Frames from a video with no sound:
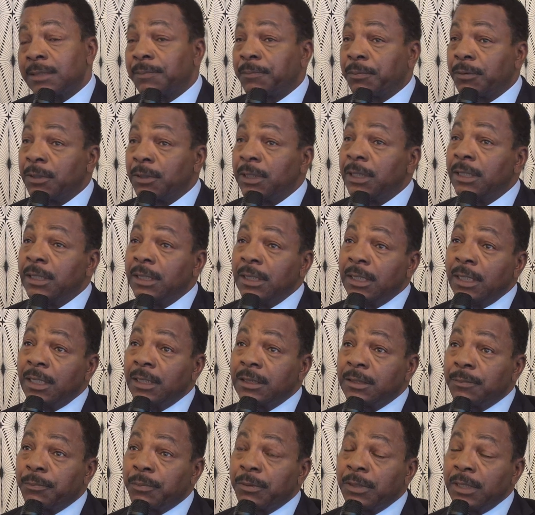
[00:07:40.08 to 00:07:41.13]

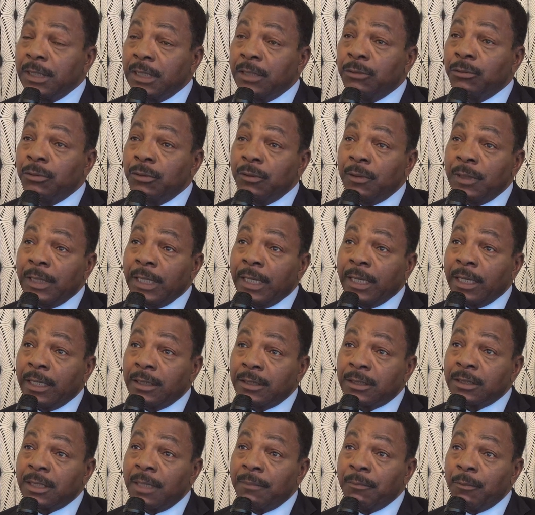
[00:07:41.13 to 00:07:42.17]
pretty grueling in
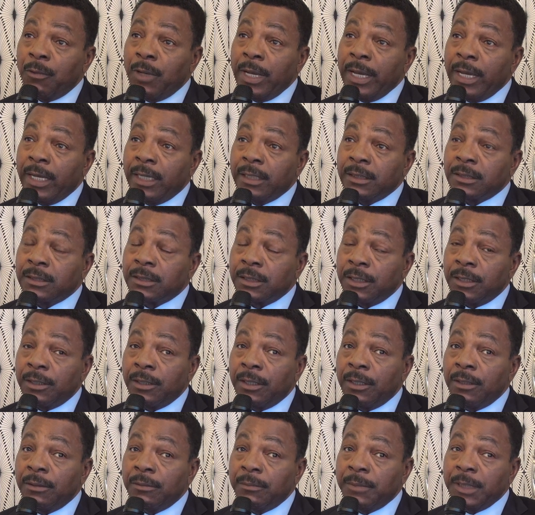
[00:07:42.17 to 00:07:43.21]
some ways,
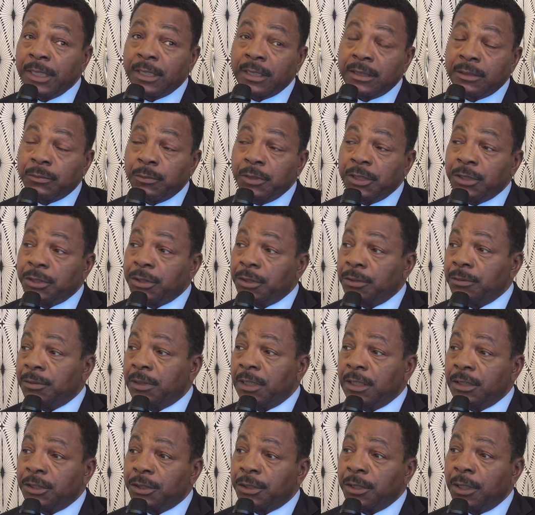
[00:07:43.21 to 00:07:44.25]
because we shoot
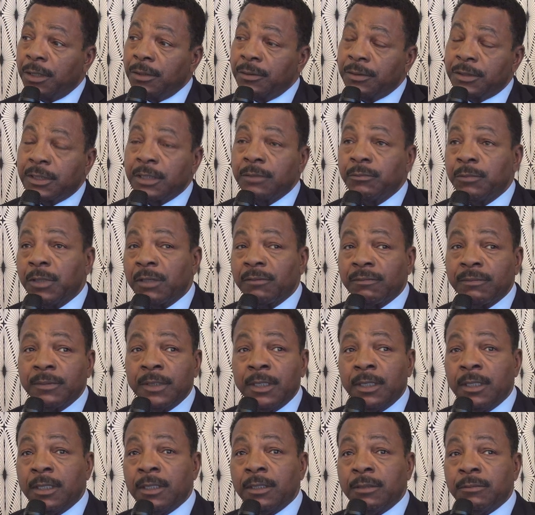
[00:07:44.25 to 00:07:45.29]
these shows and
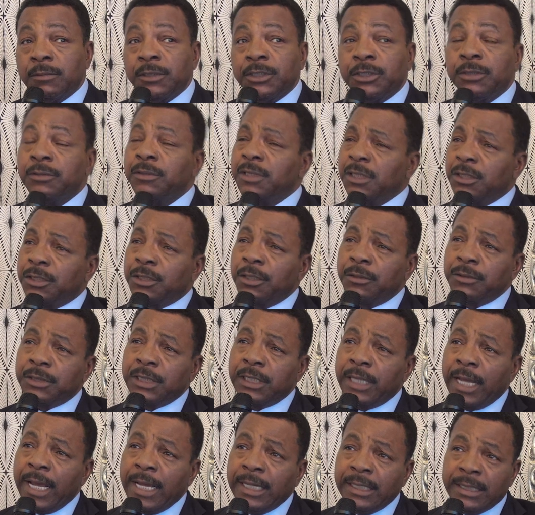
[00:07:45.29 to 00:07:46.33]
we shoot these shows
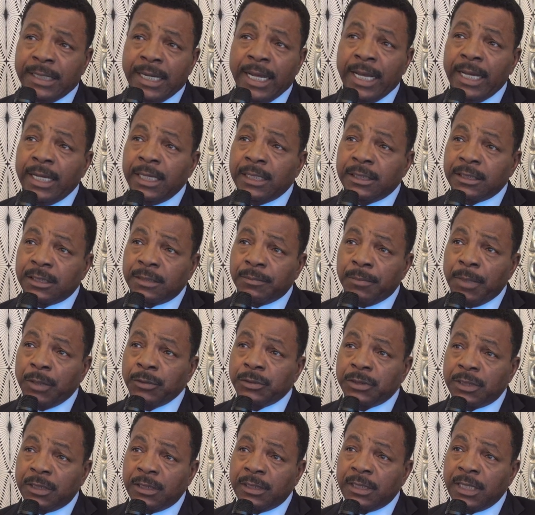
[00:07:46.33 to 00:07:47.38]
in 8 days
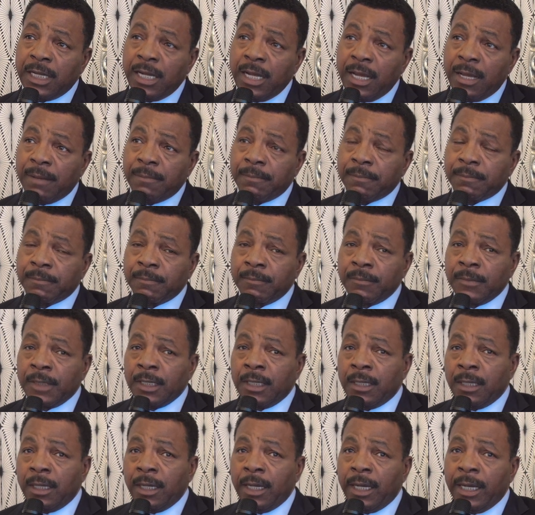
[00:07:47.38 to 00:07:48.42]
most of the time.
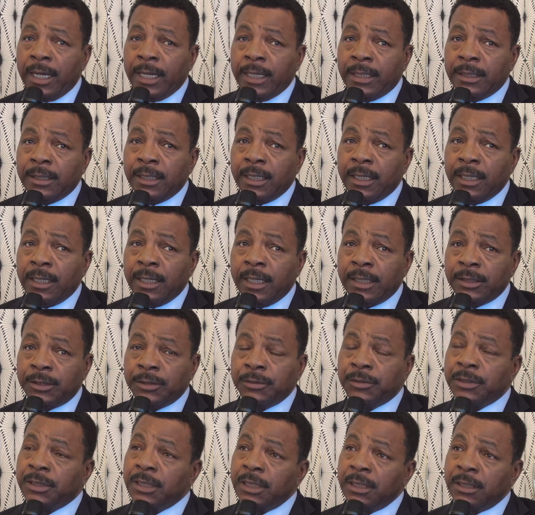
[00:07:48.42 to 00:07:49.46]
And as
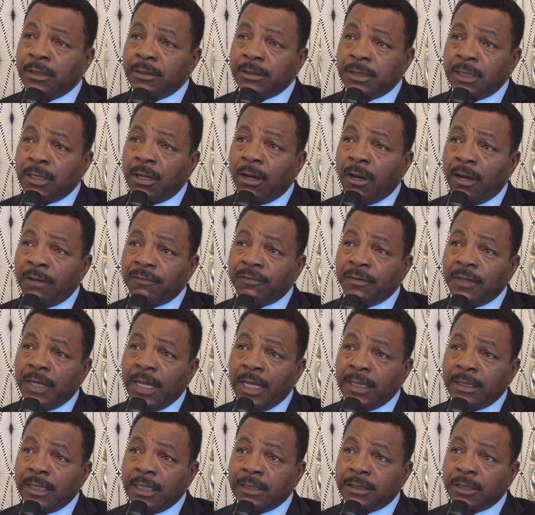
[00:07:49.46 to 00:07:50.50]
you see, there's an awful
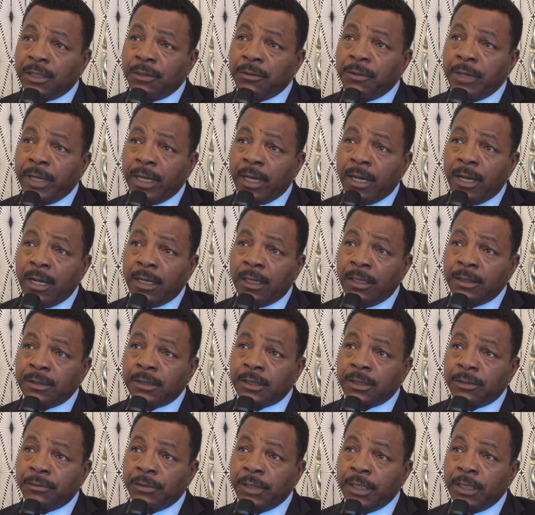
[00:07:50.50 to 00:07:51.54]
lot that's going on
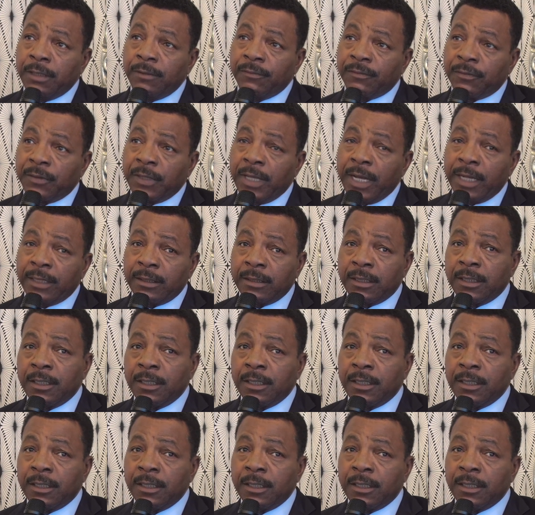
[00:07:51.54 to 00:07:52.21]
screen for that